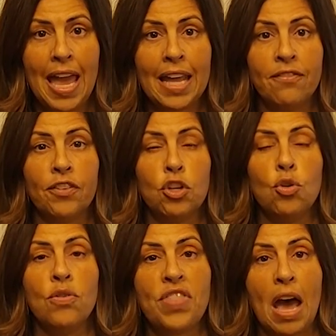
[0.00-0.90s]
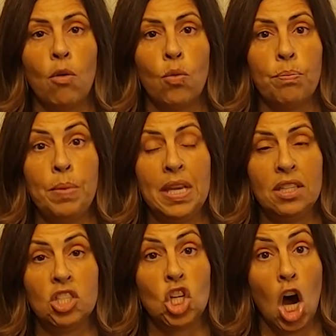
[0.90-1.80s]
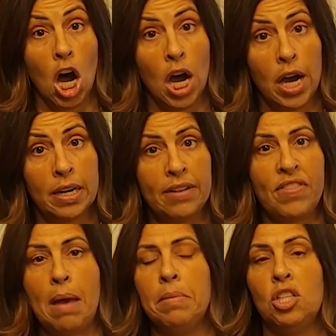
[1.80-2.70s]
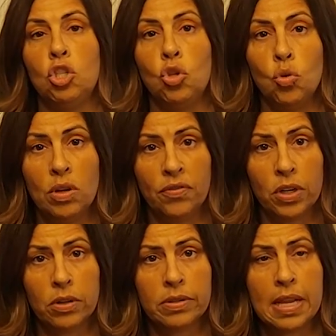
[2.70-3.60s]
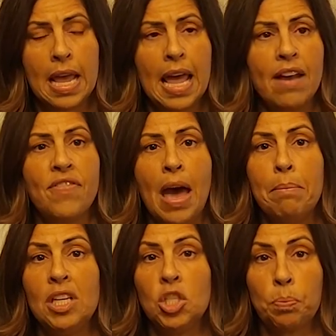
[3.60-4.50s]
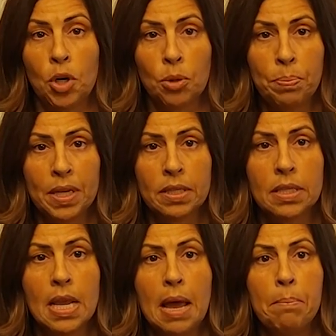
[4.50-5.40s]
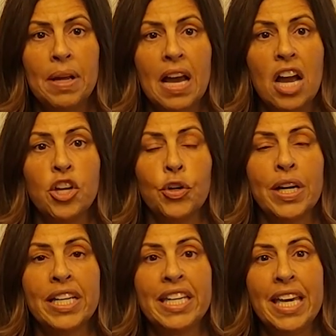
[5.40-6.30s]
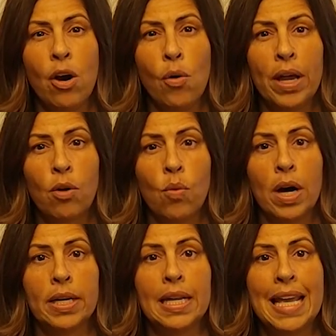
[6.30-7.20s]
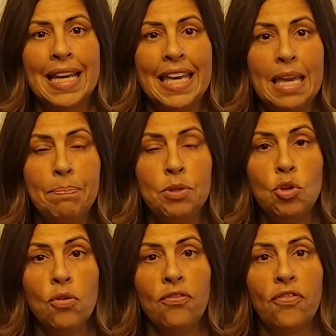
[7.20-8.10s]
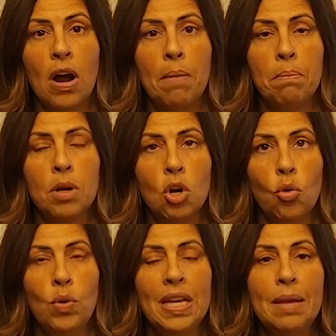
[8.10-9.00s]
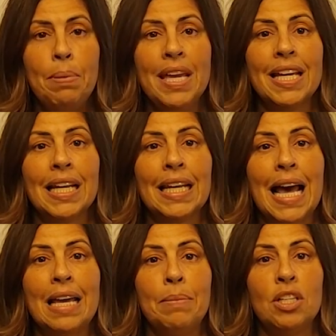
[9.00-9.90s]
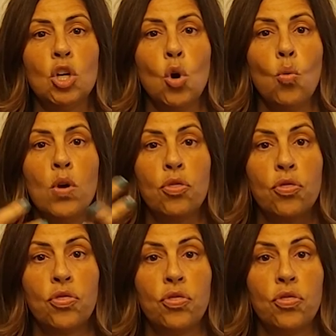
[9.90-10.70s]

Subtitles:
And for you, if that means God, if that means universe, if that means purpose, but your egoic one keeps you from really being in alignment with